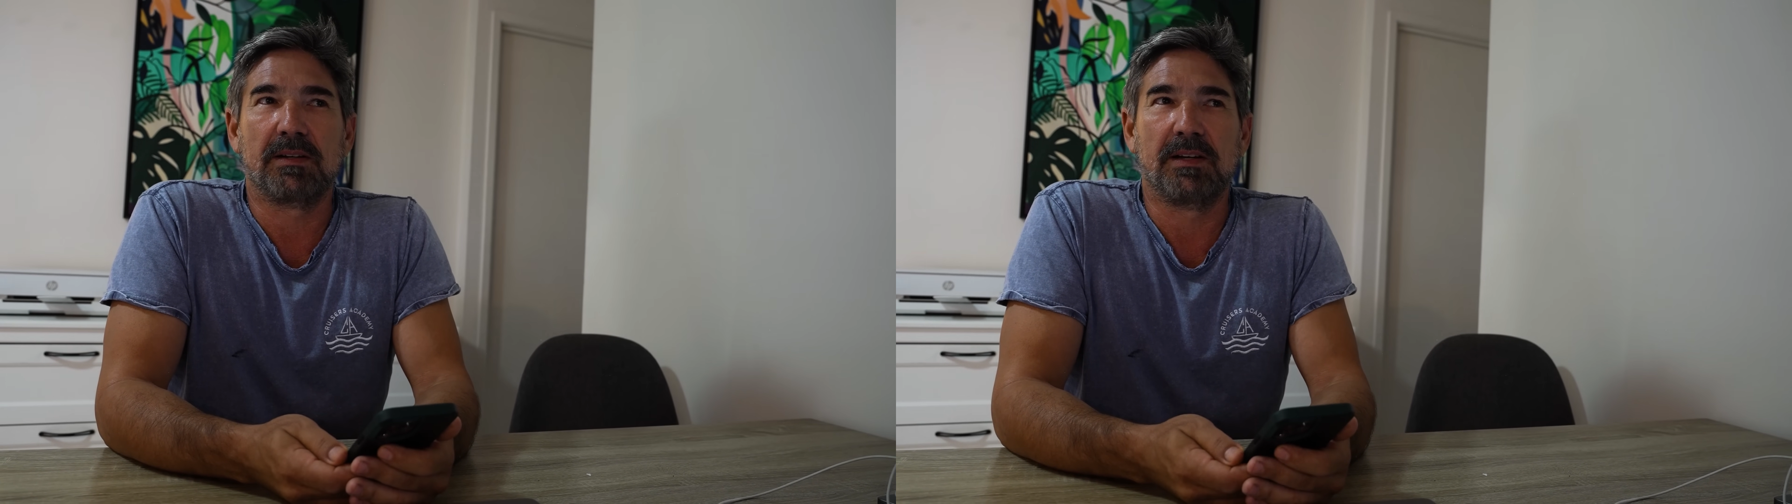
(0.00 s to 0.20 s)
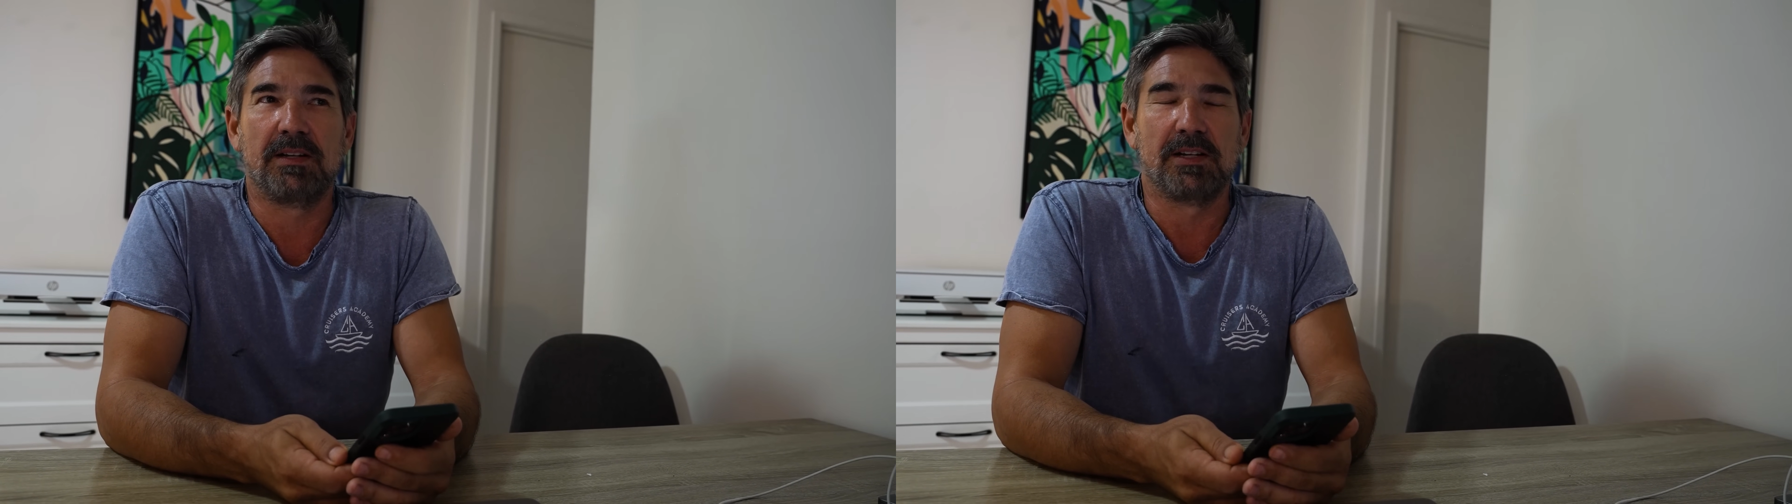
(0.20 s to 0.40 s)

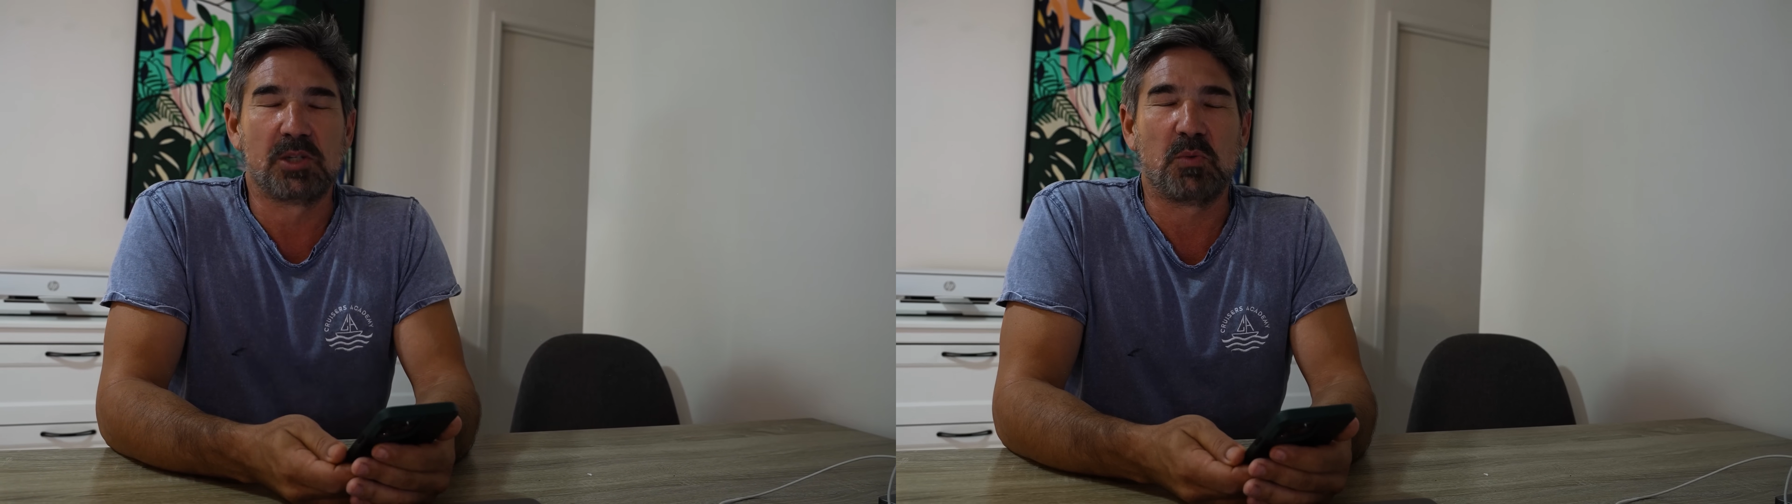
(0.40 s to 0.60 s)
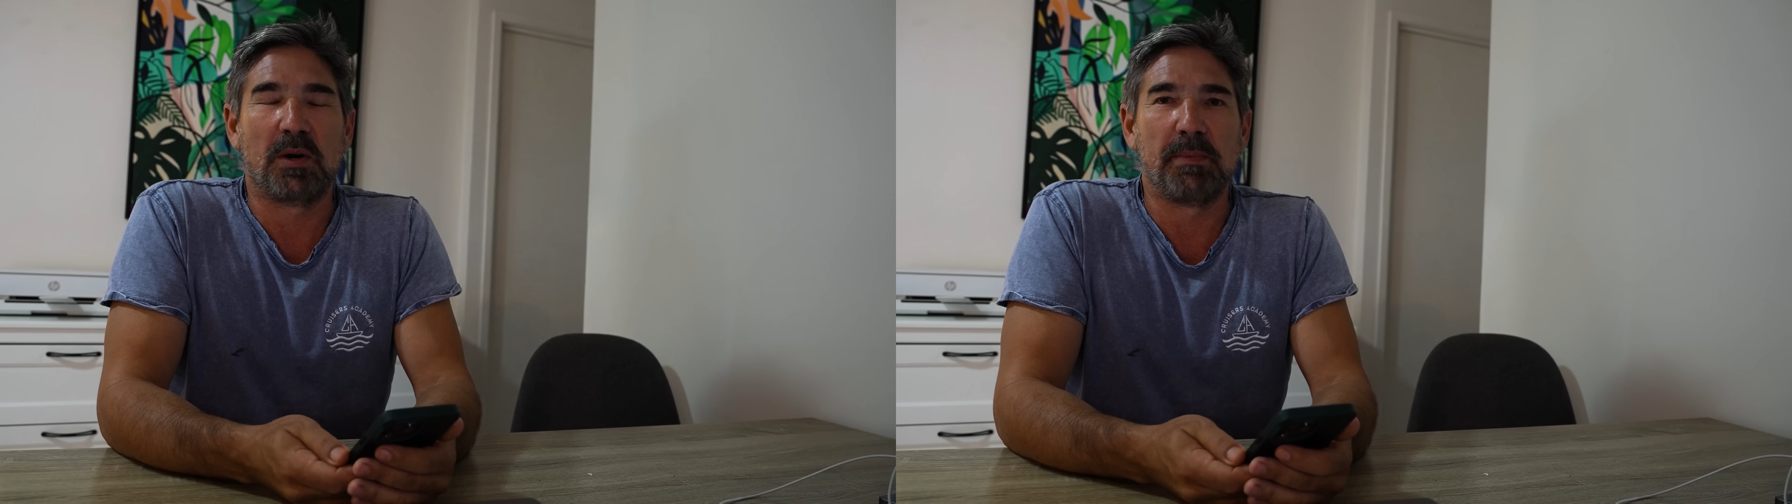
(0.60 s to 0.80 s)
a, a,
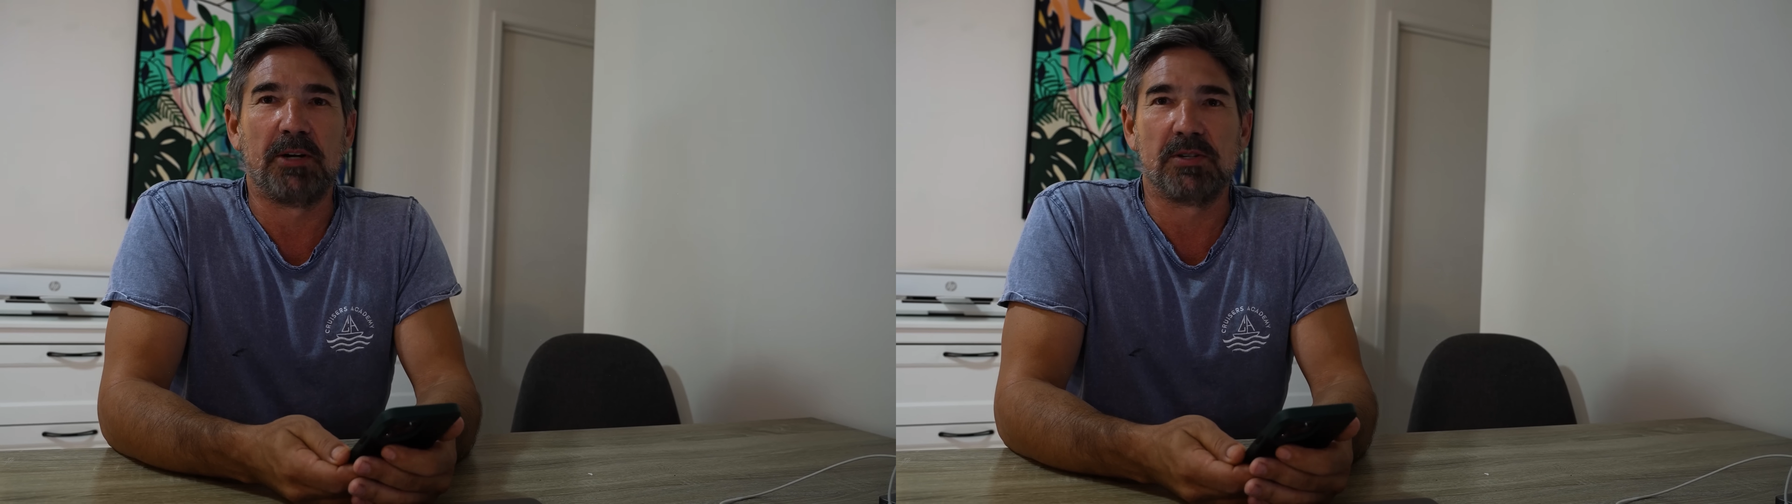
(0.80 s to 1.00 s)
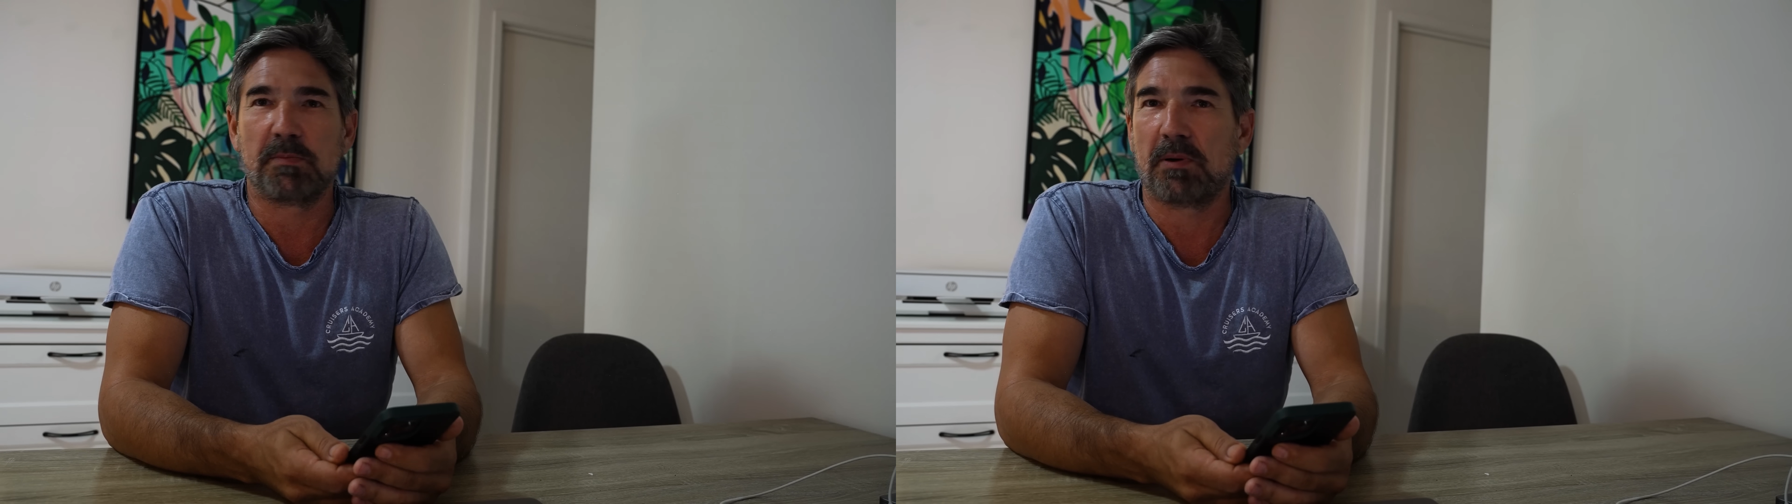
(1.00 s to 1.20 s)
square
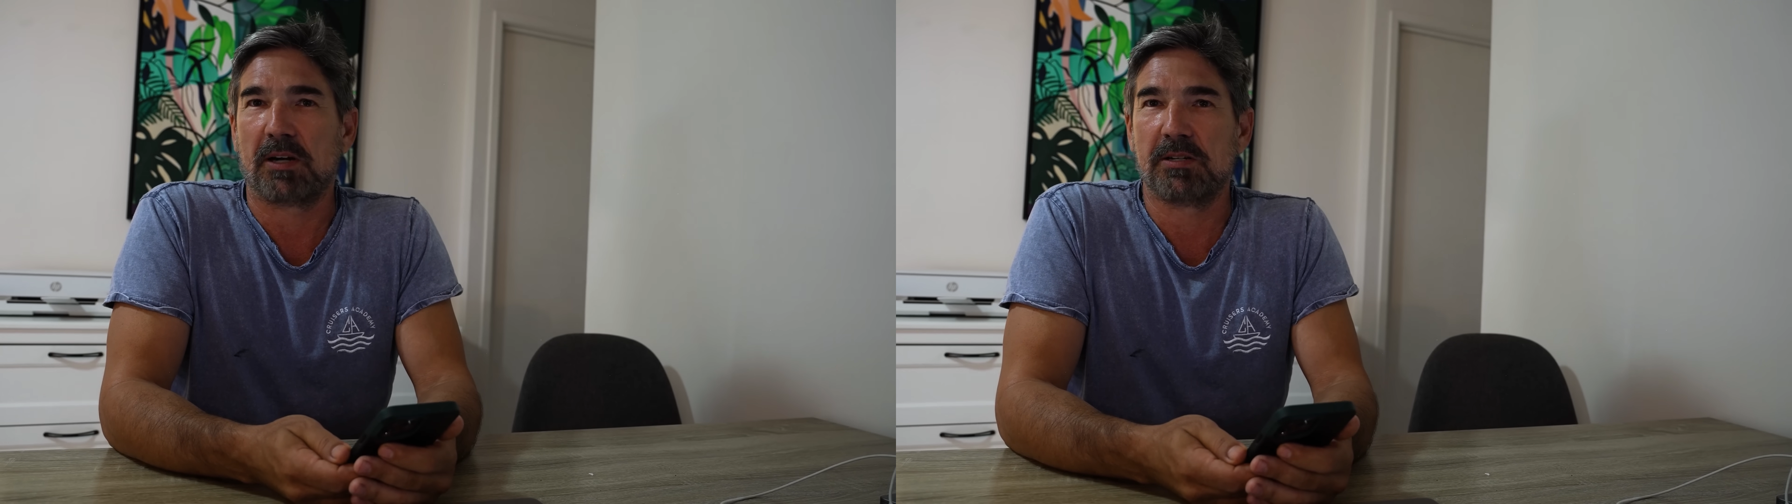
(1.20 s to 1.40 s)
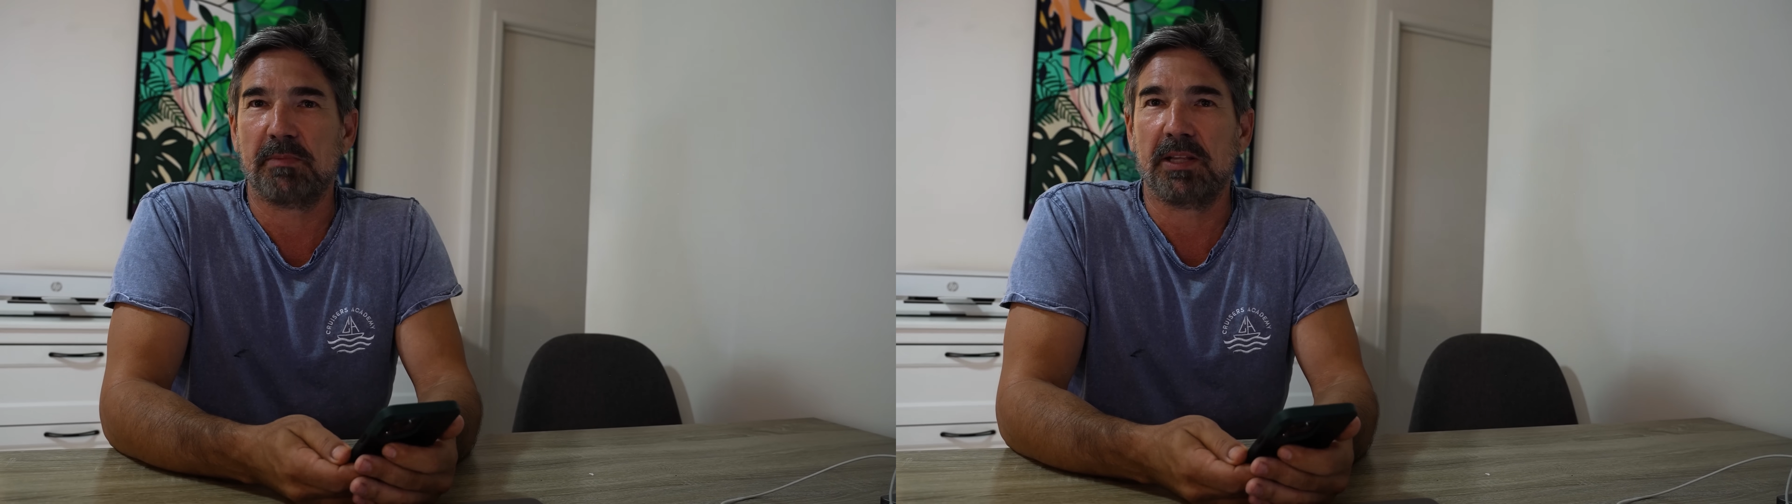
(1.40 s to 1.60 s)
meter is
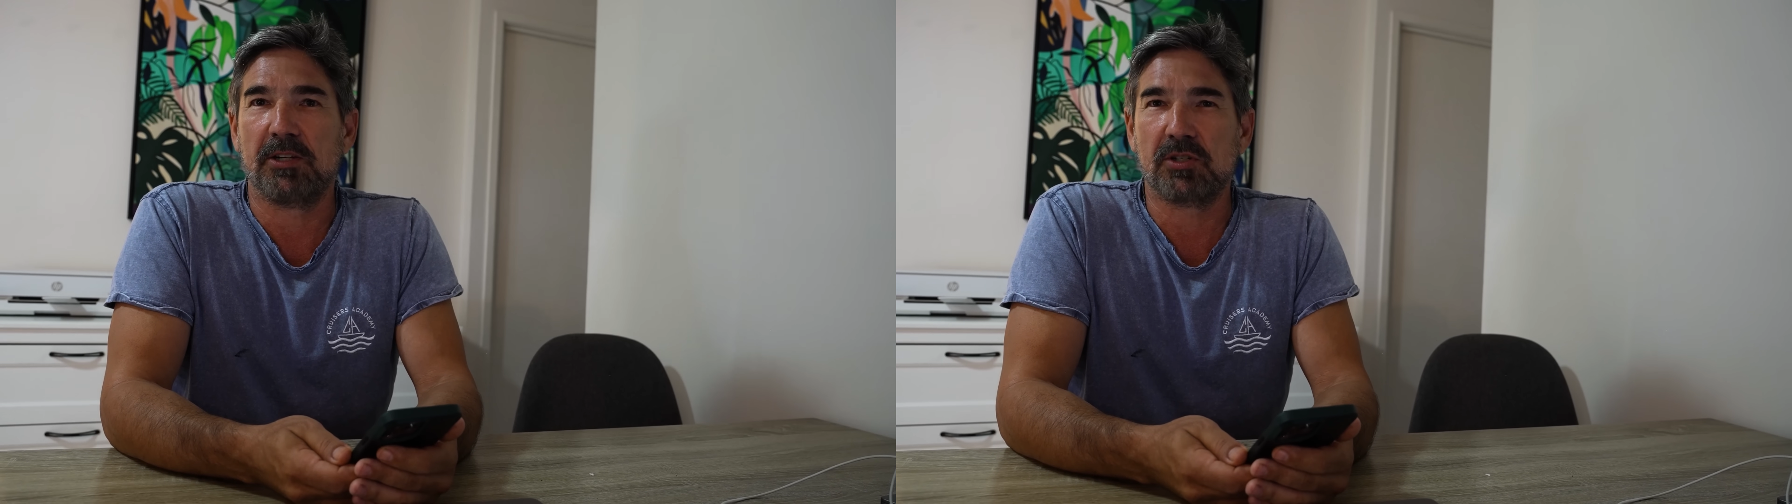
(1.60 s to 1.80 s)
approximately